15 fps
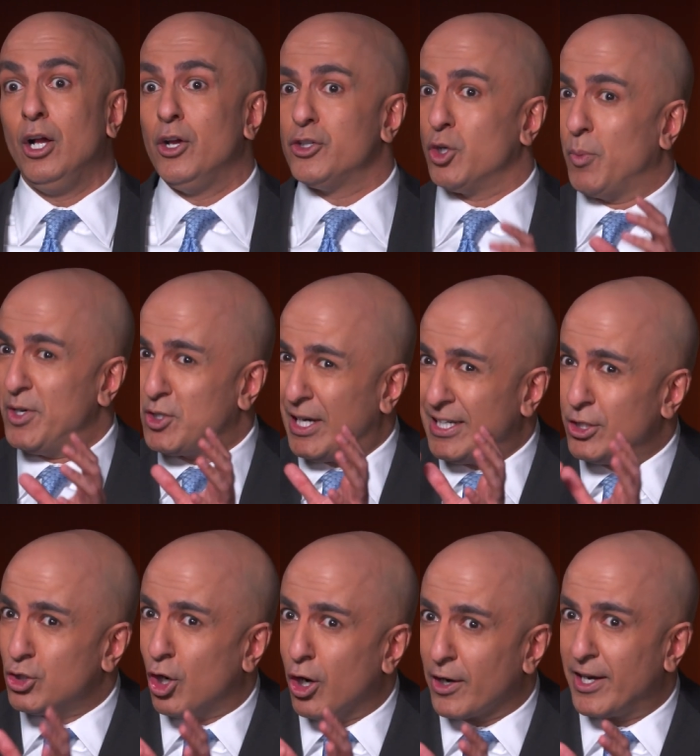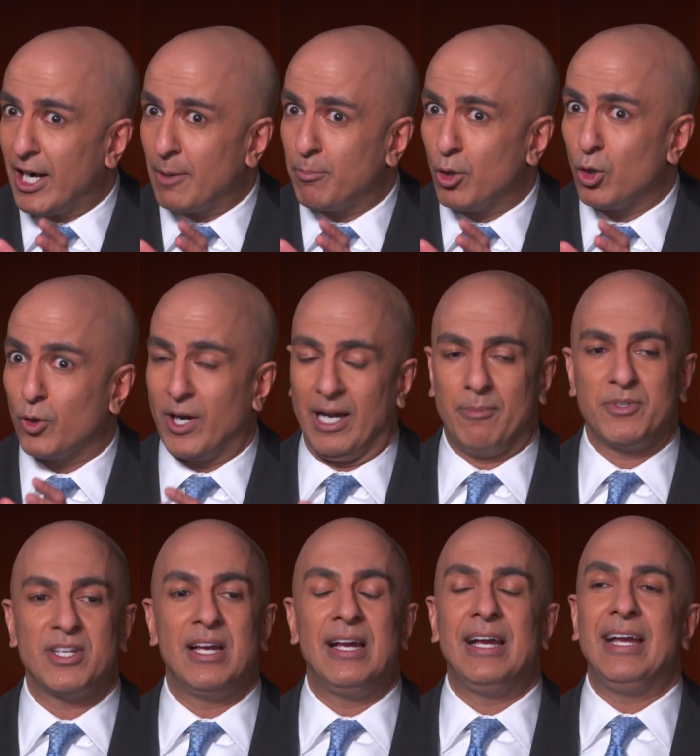So we tried to target our
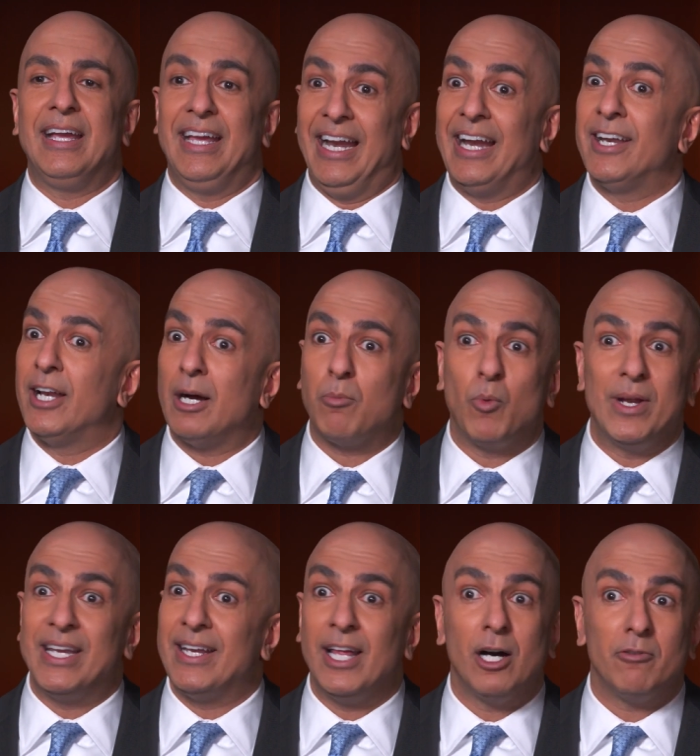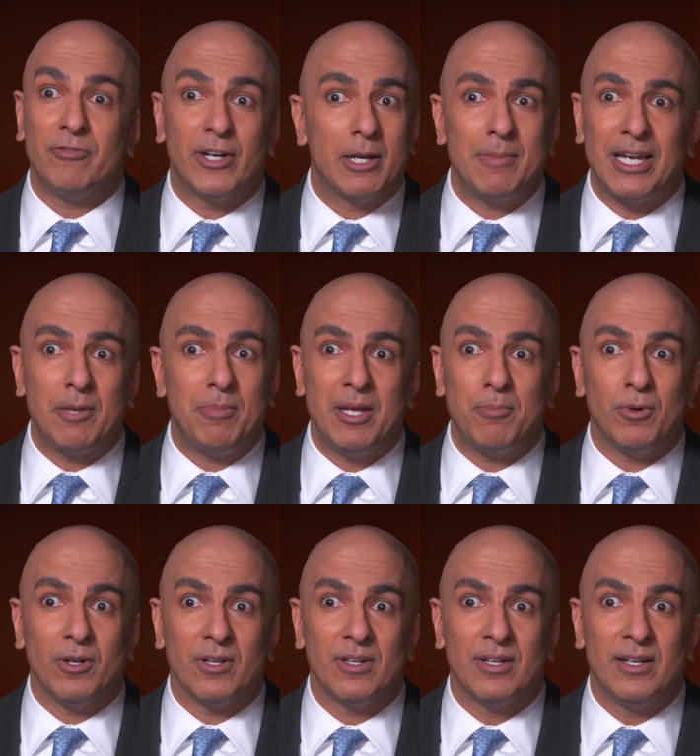programs. It ended up we didn't help very many
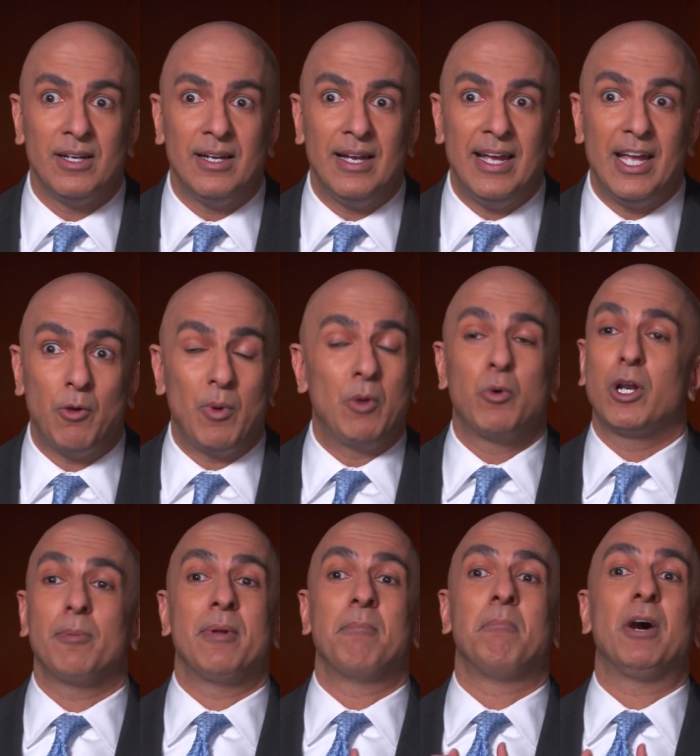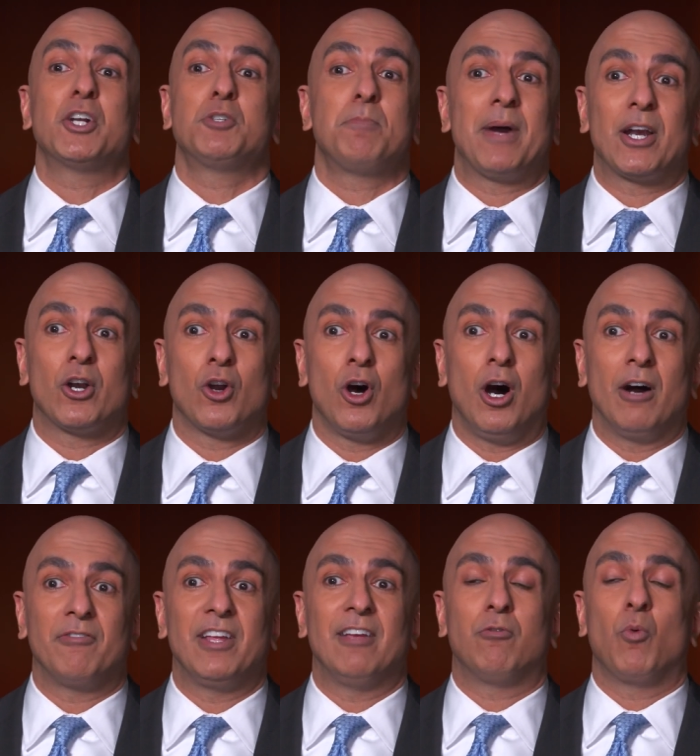people. We would have been much better
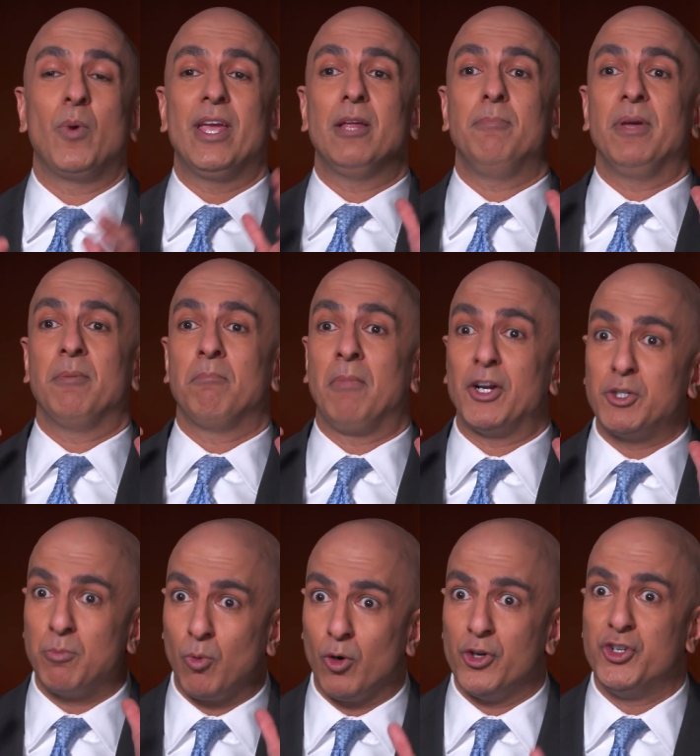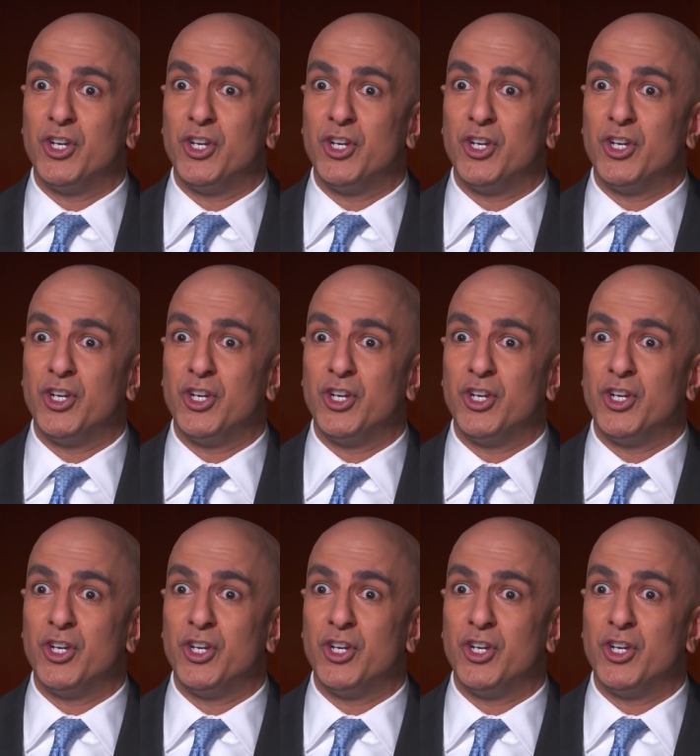off if we had been much more